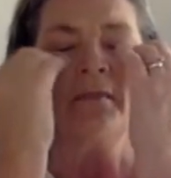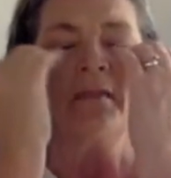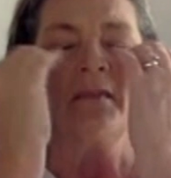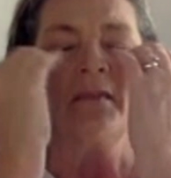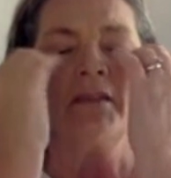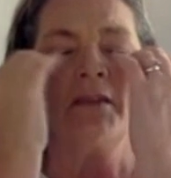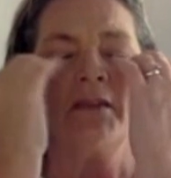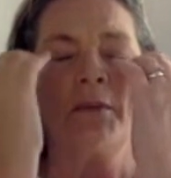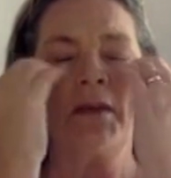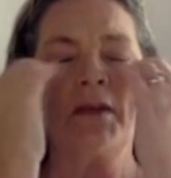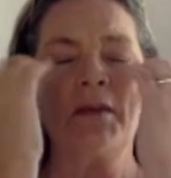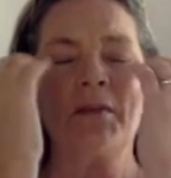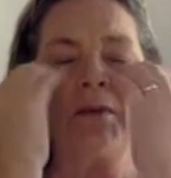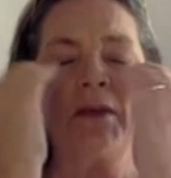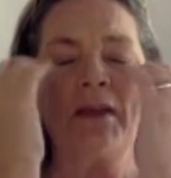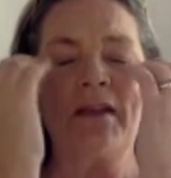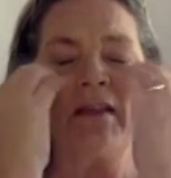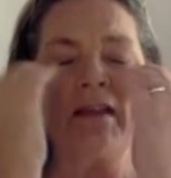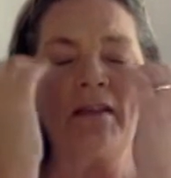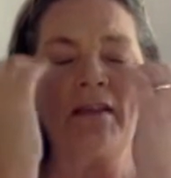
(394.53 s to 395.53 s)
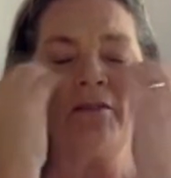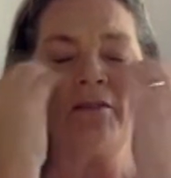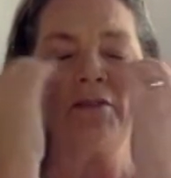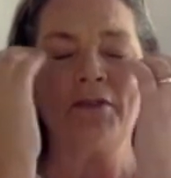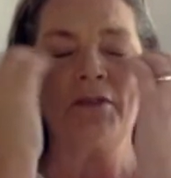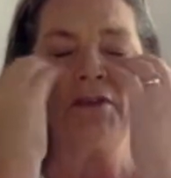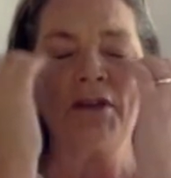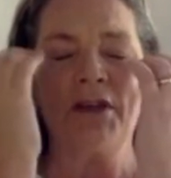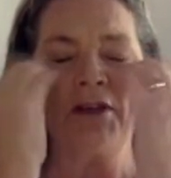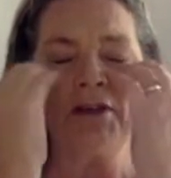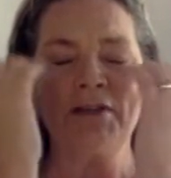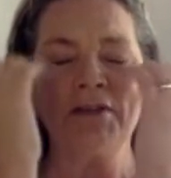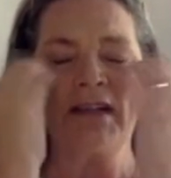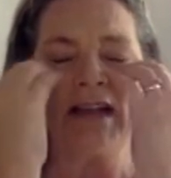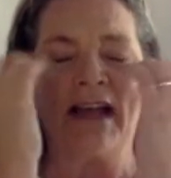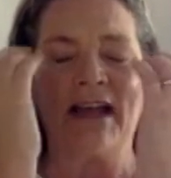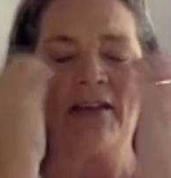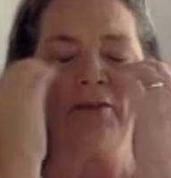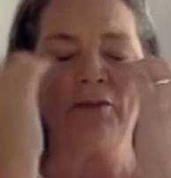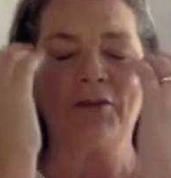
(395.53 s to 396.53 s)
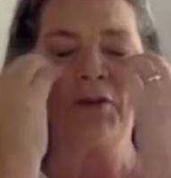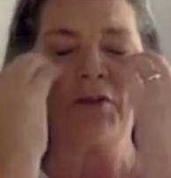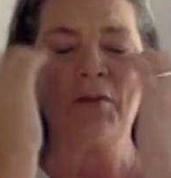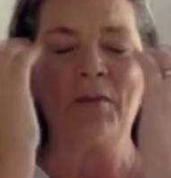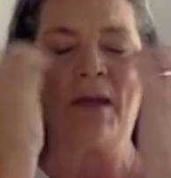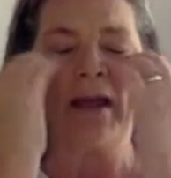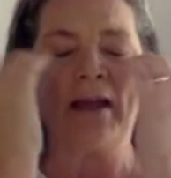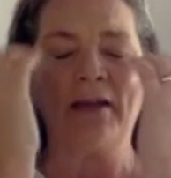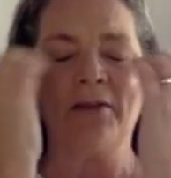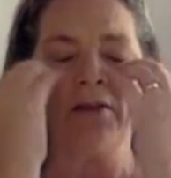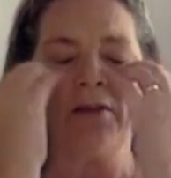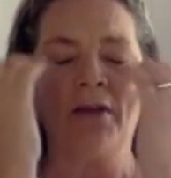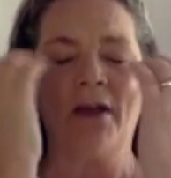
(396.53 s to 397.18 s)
So we're going to breathe in through the nose and out through the mouth.